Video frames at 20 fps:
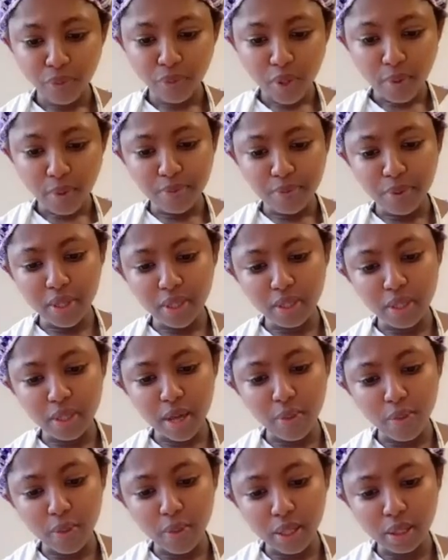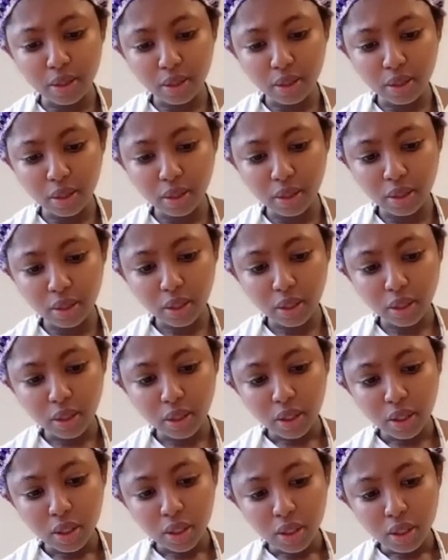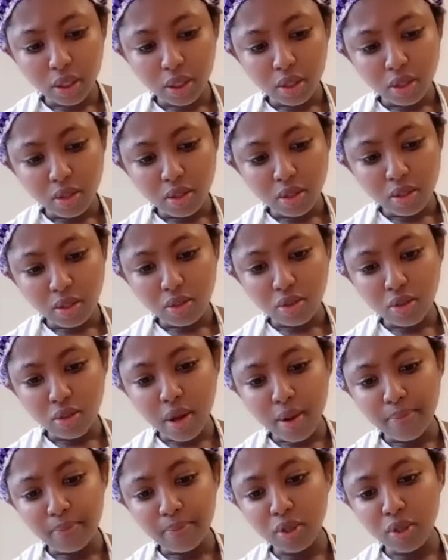blended it into the paste I want,